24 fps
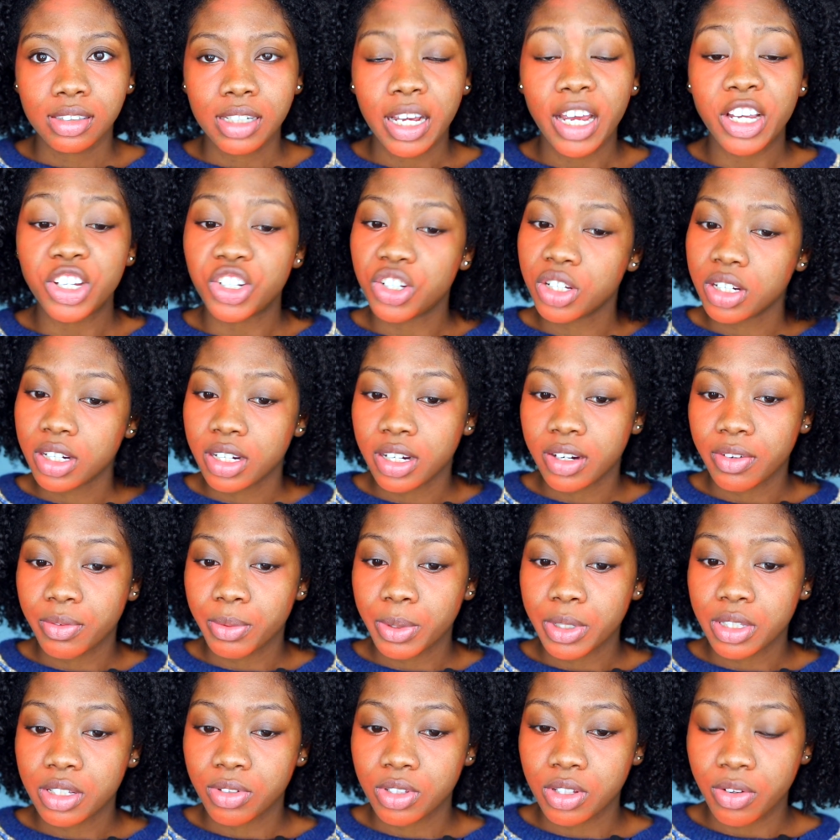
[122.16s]
I shouldn't have
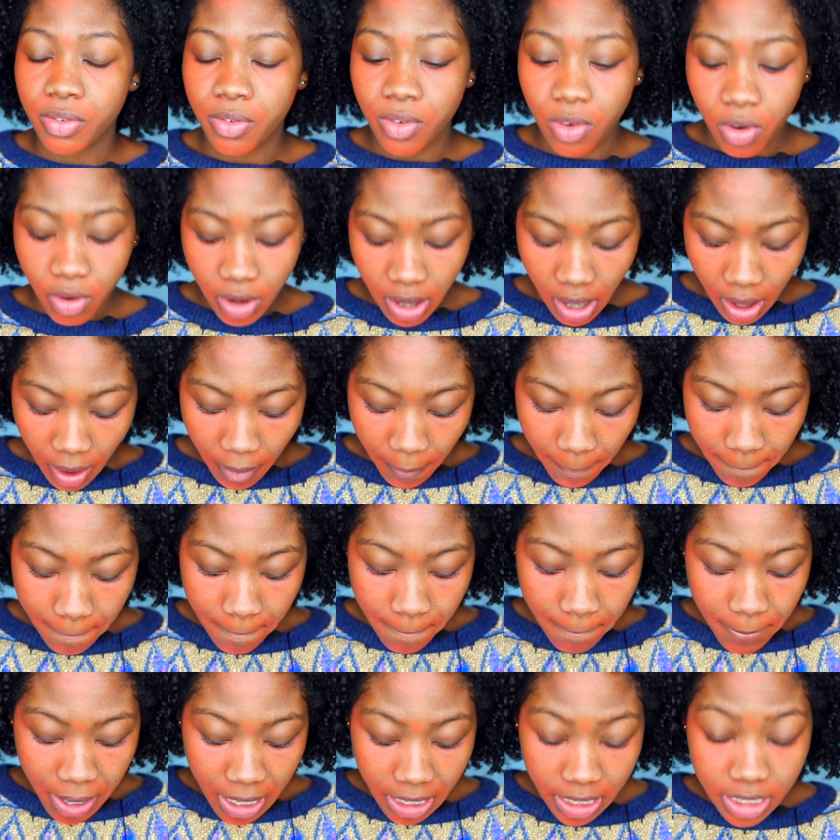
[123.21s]
went to Sephora,
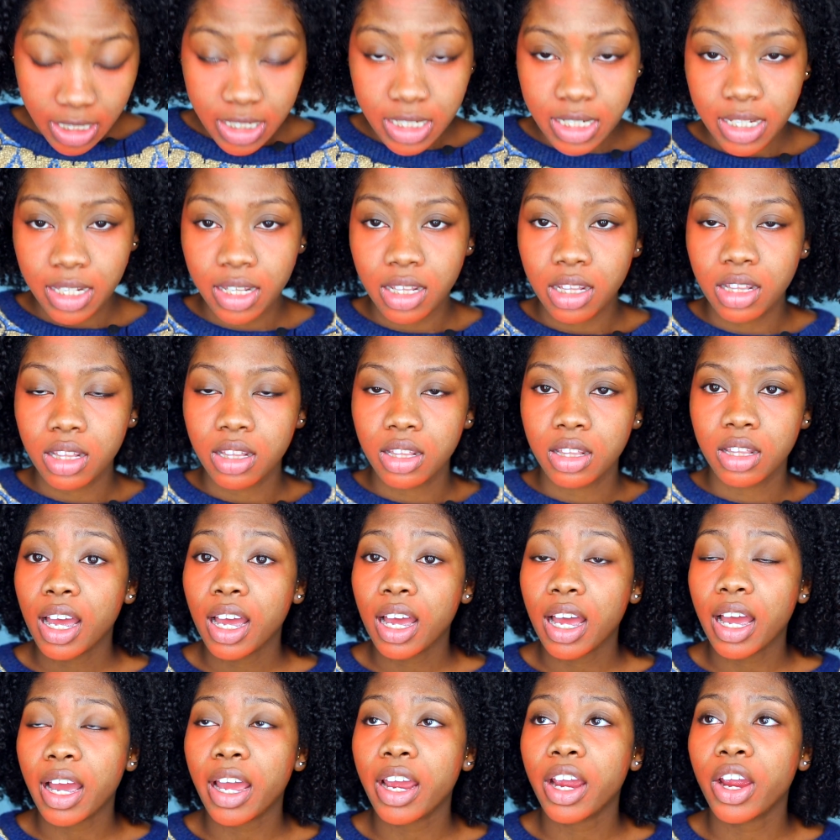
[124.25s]
but
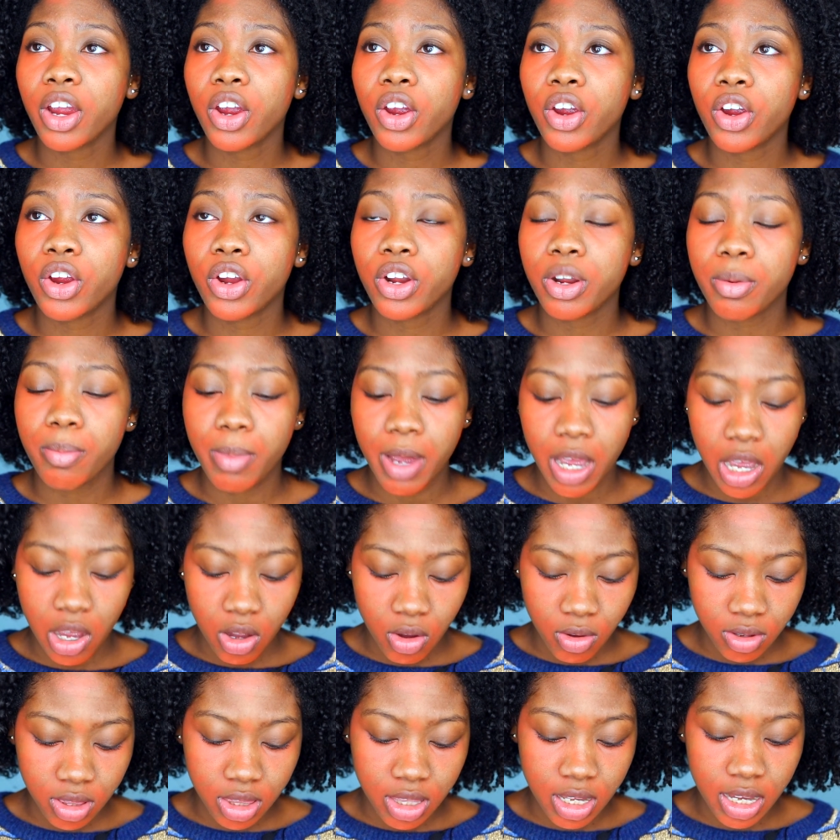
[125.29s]
I heard
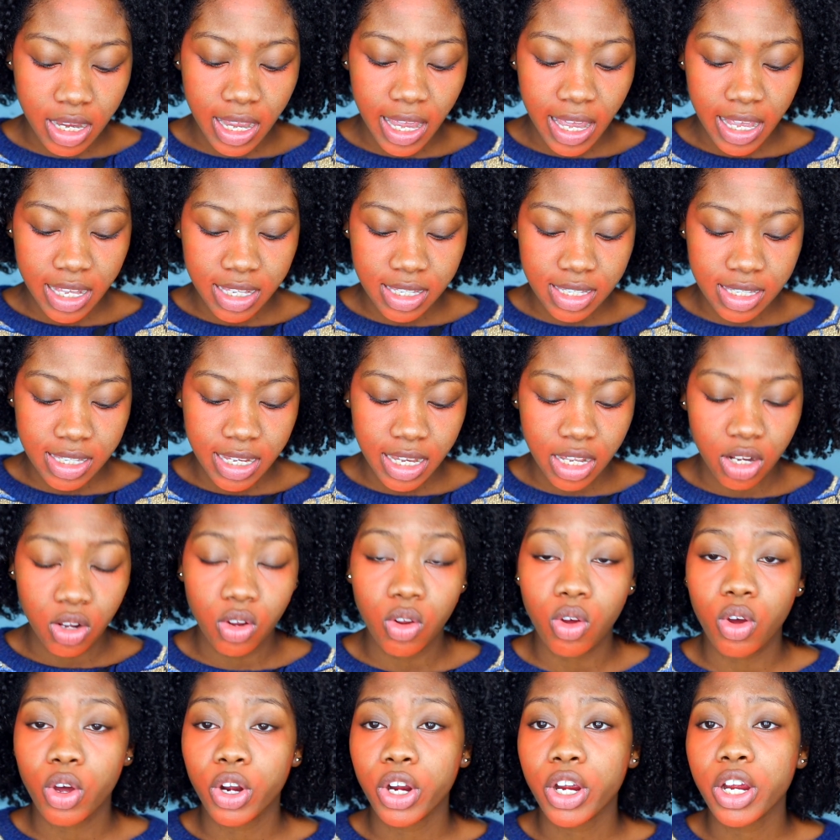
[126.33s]
about the Estee
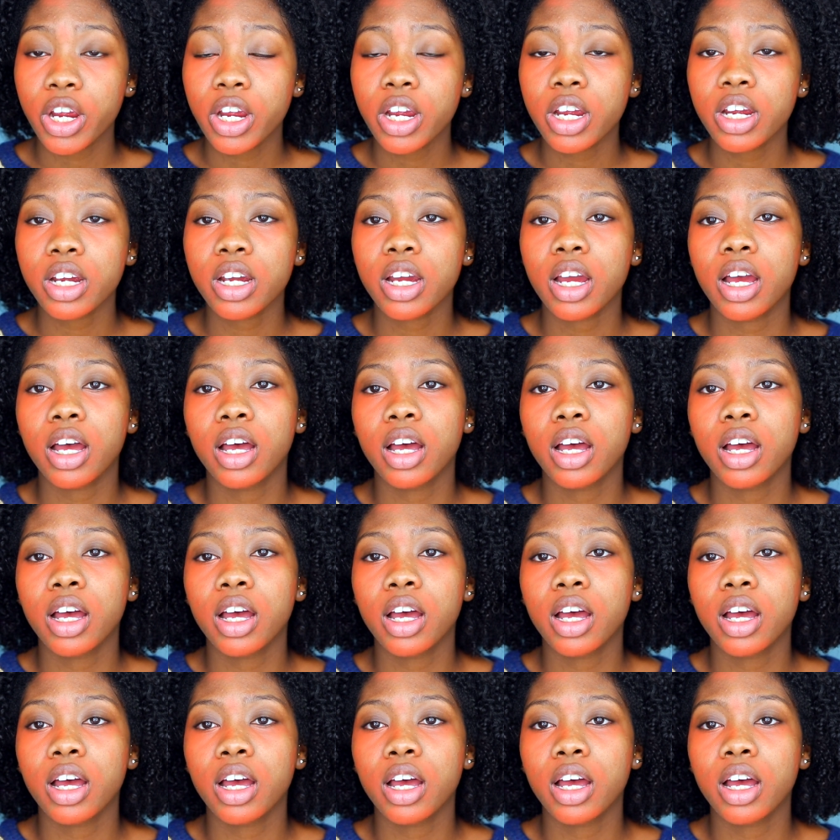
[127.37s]
Lauder.